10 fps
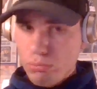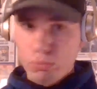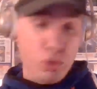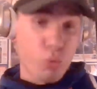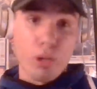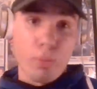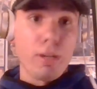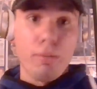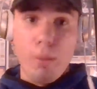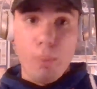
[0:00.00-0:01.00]
which would have
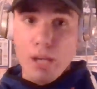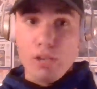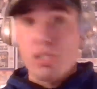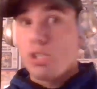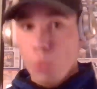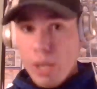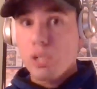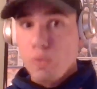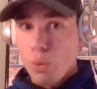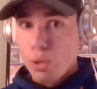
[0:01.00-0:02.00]
been a better
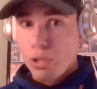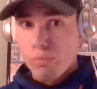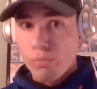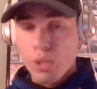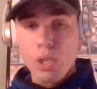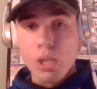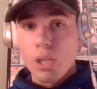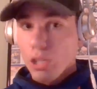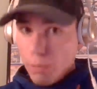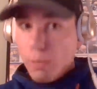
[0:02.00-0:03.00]
situation for you.
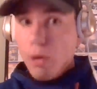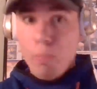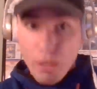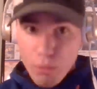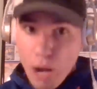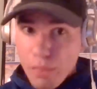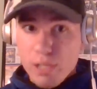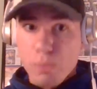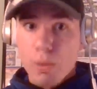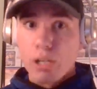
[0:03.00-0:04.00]
Could have played with Ben
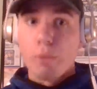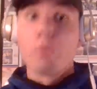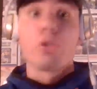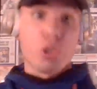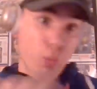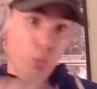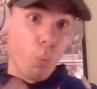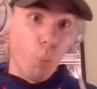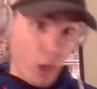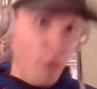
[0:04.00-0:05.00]
Roethlisberger, which
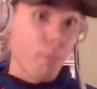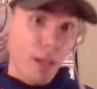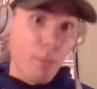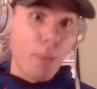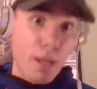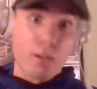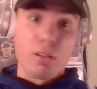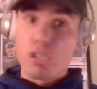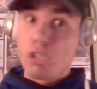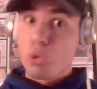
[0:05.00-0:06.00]
would have been a better
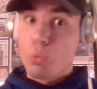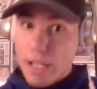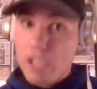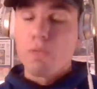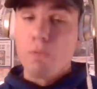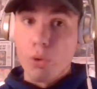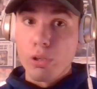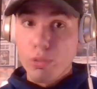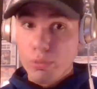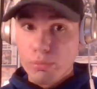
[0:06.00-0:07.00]
situation for you.